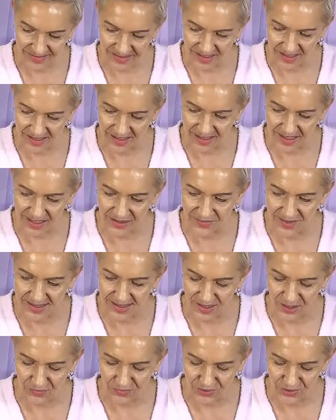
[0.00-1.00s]
Your negative
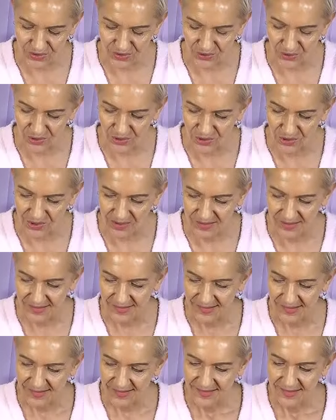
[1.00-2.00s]
self-talk,
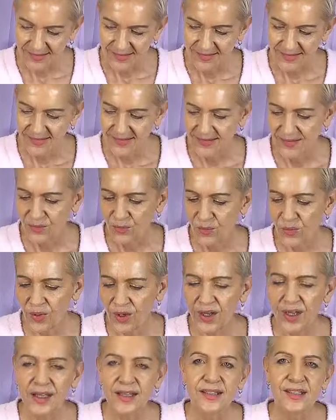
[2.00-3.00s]

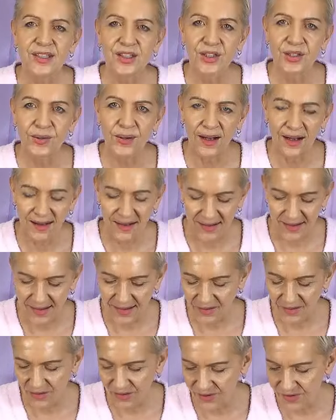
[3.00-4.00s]
working too
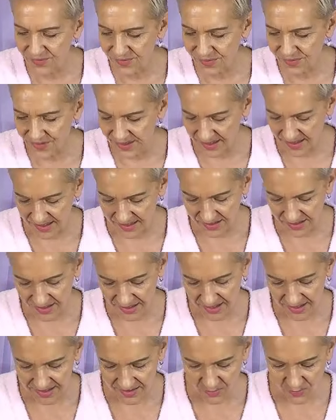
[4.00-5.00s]
hard, overthinking
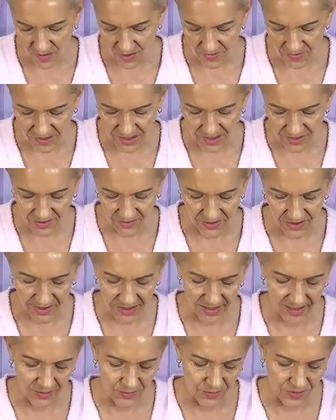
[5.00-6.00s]
things, worrying you're not going to
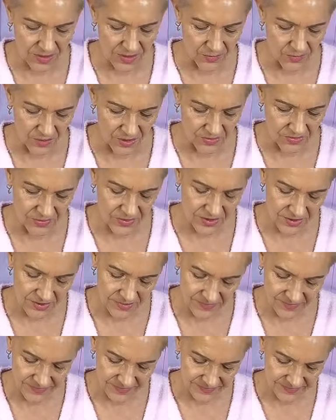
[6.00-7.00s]
get what you want.
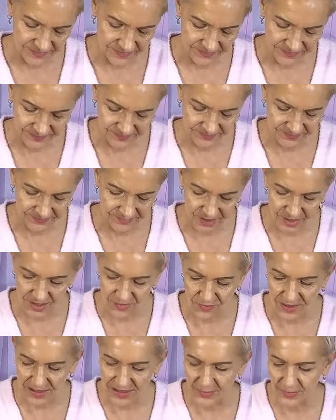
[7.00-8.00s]
Because
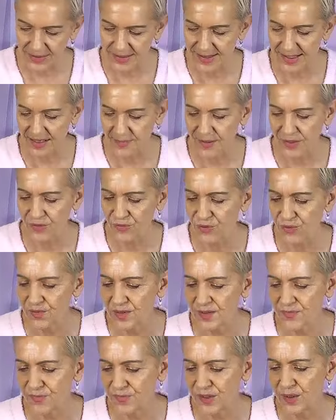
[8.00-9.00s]
really what's coming through
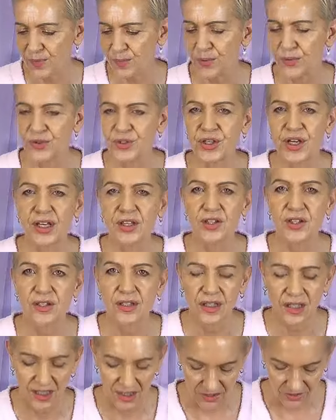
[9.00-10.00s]
is fear projection
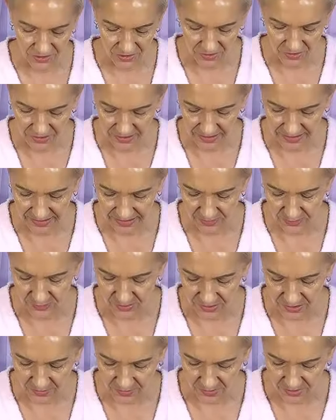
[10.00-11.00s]
that you're not going to get
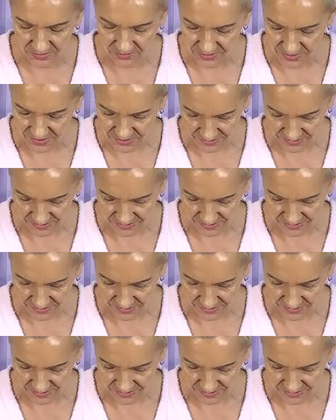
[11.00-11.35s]
what you want.